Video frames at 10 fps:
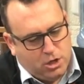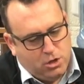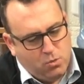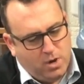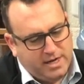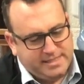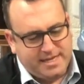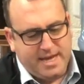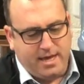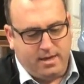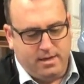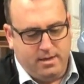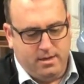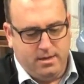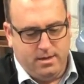You want to take
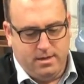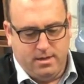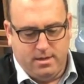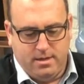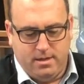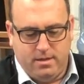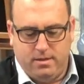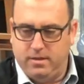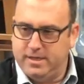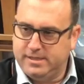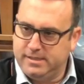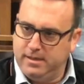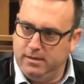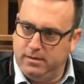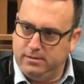this
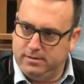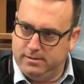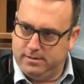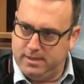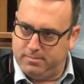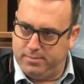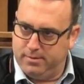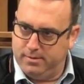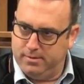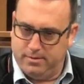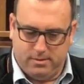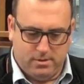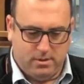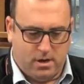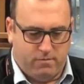little tip
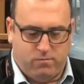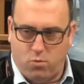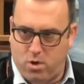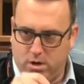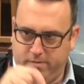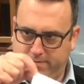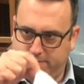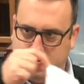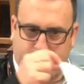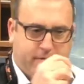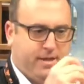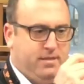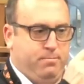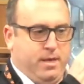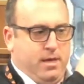of one of like
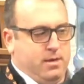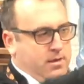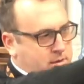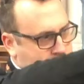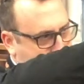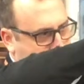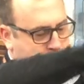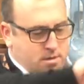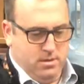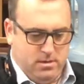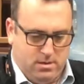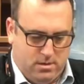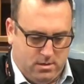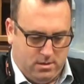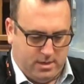the beak.
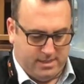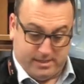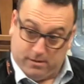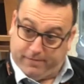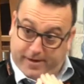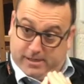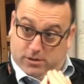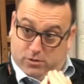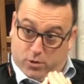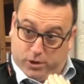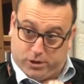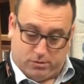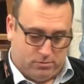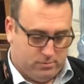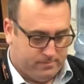It's still facing towards you.
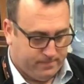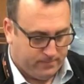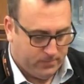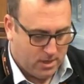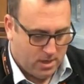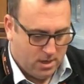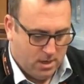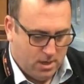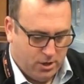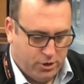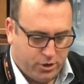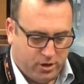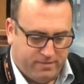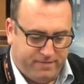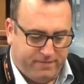You're
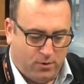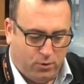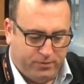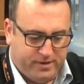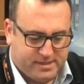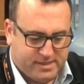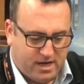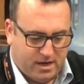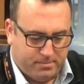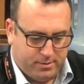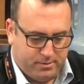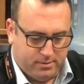going to fold this up.